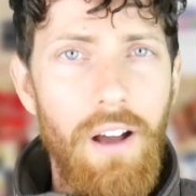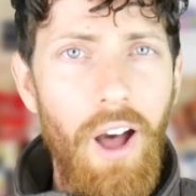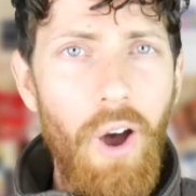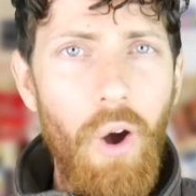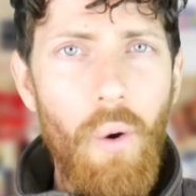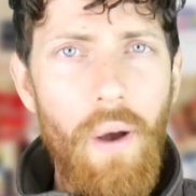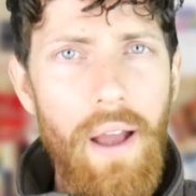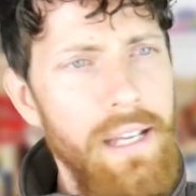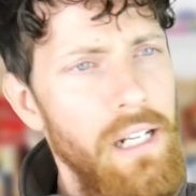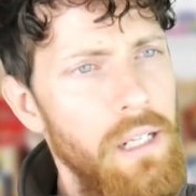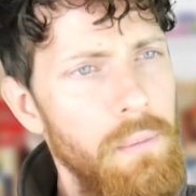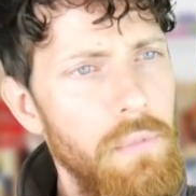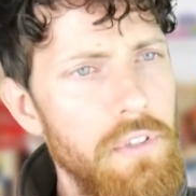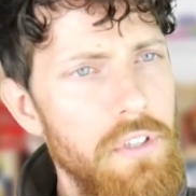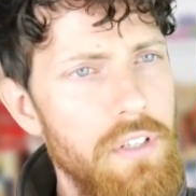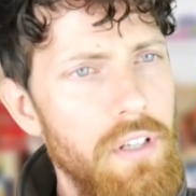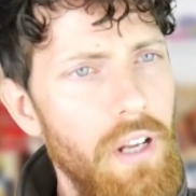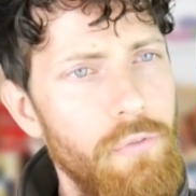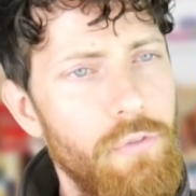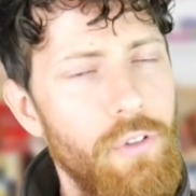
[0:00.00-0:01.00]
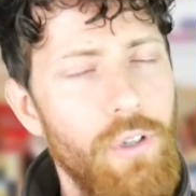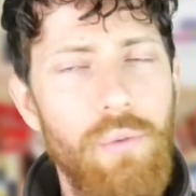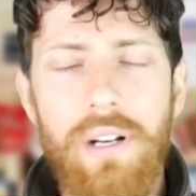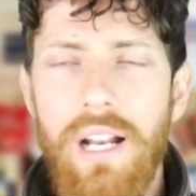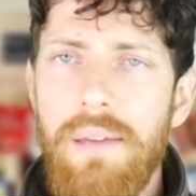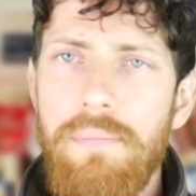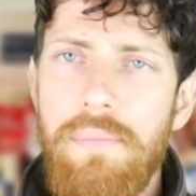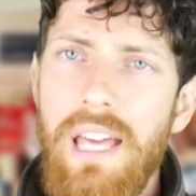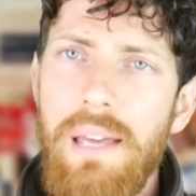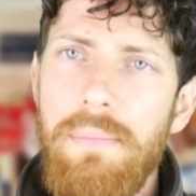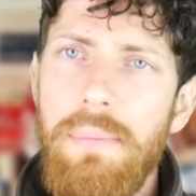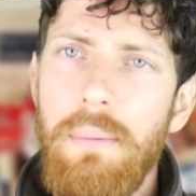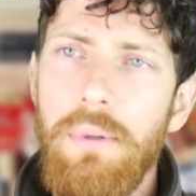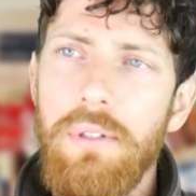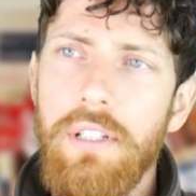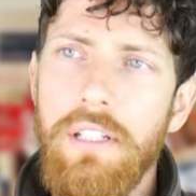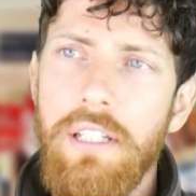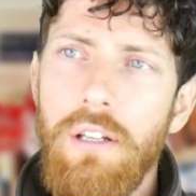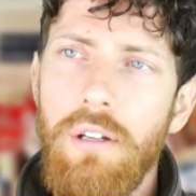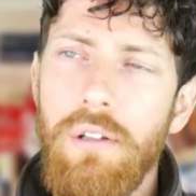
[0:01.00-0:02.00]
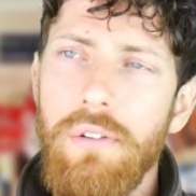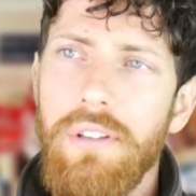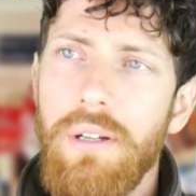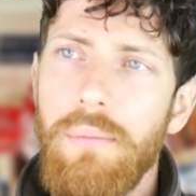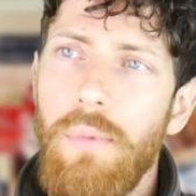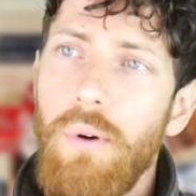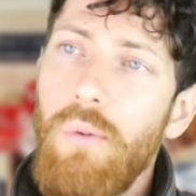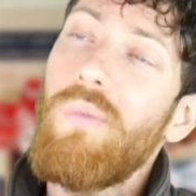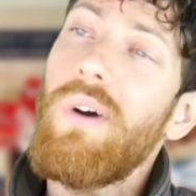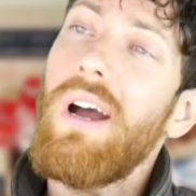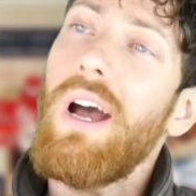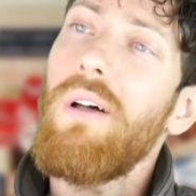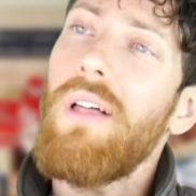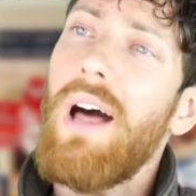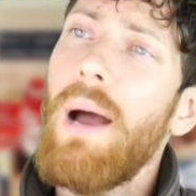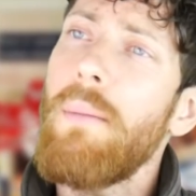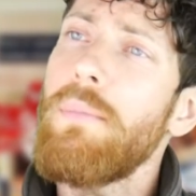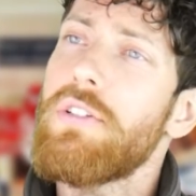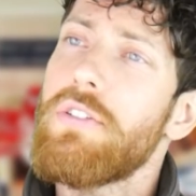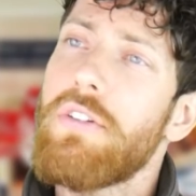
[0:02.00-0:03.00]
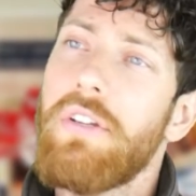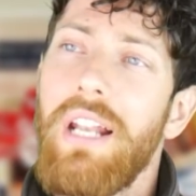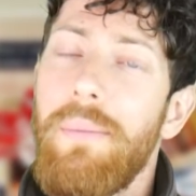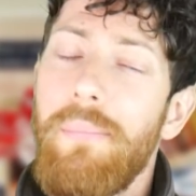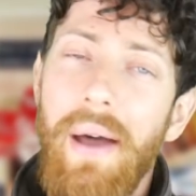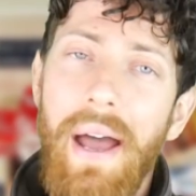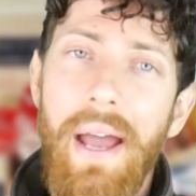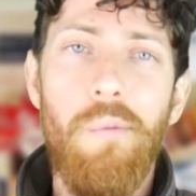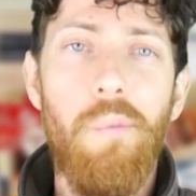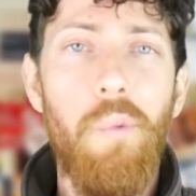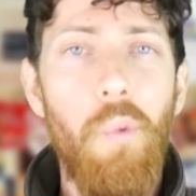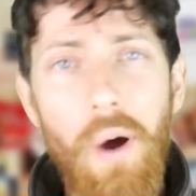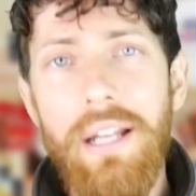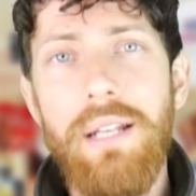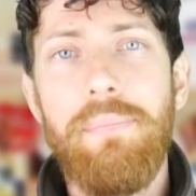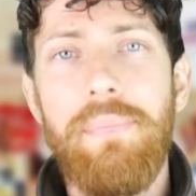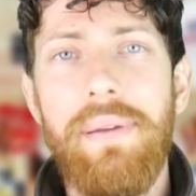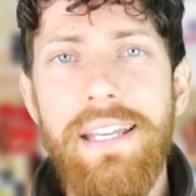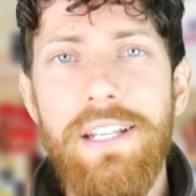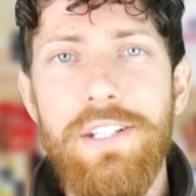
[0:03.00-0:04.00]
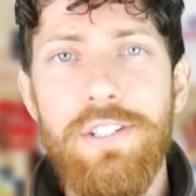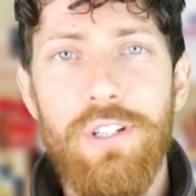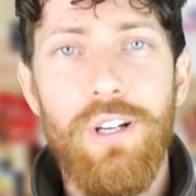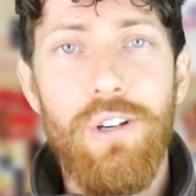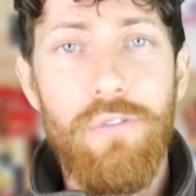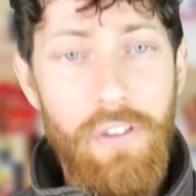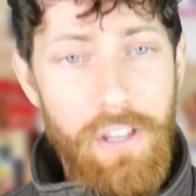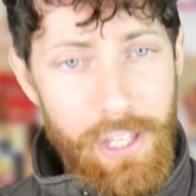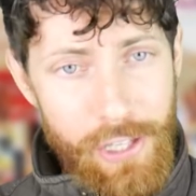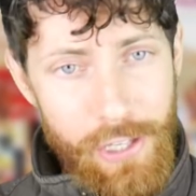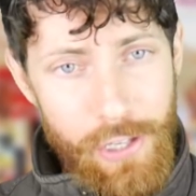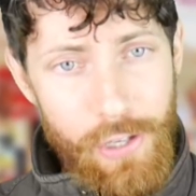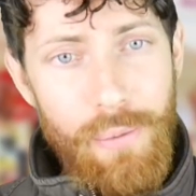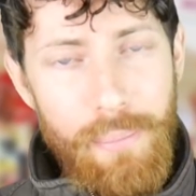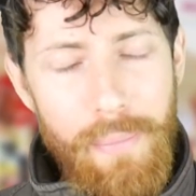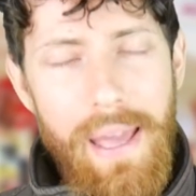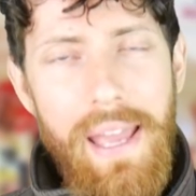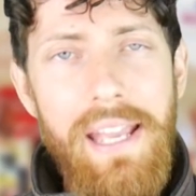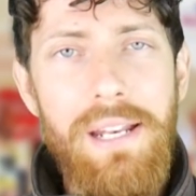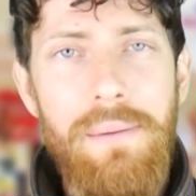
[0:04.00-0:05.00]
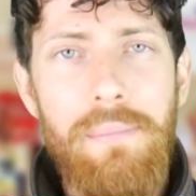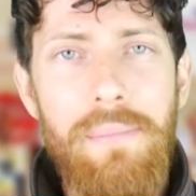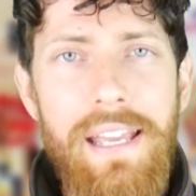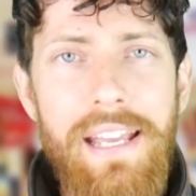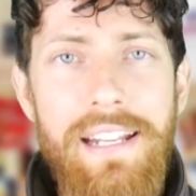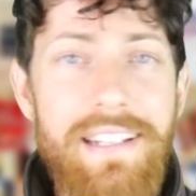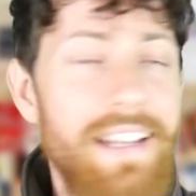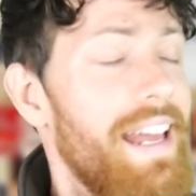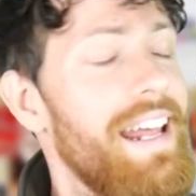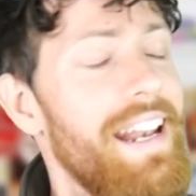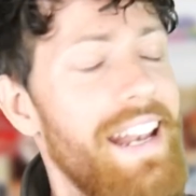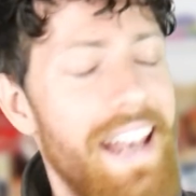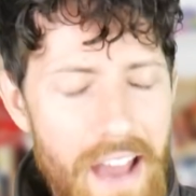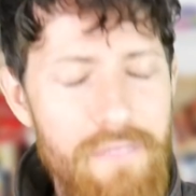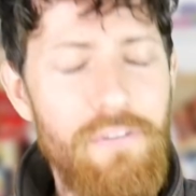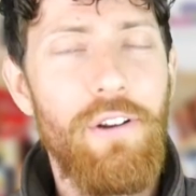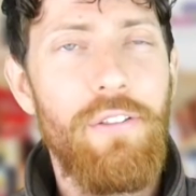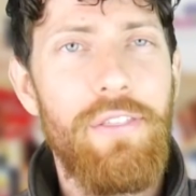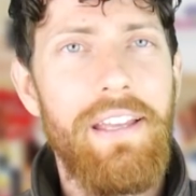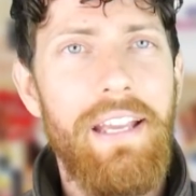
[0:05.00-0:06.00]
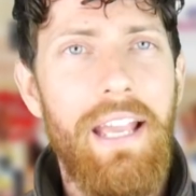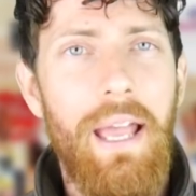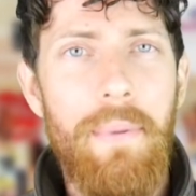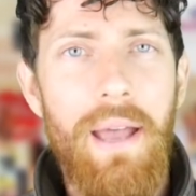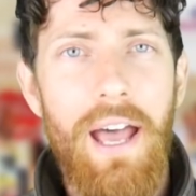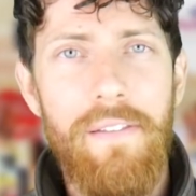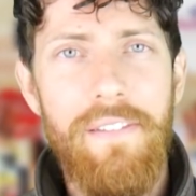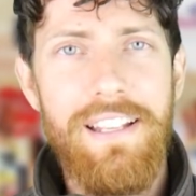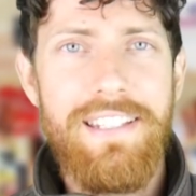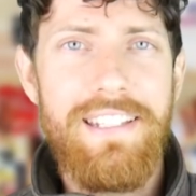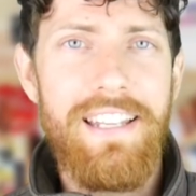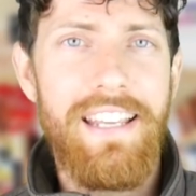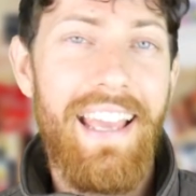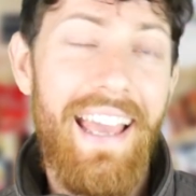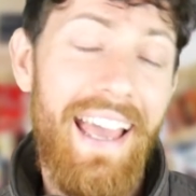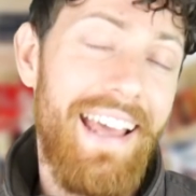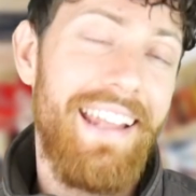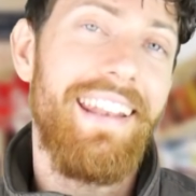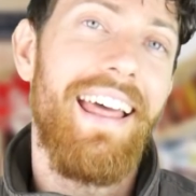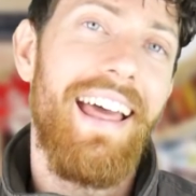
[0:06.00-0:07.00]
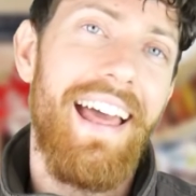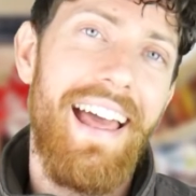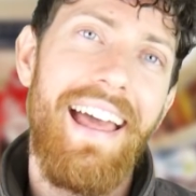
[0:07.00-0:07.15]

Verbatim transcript: "Oh, animals suffer when I pay people to kill them. Well, I'm just gonna buy one piece of humane meat and never think about this again."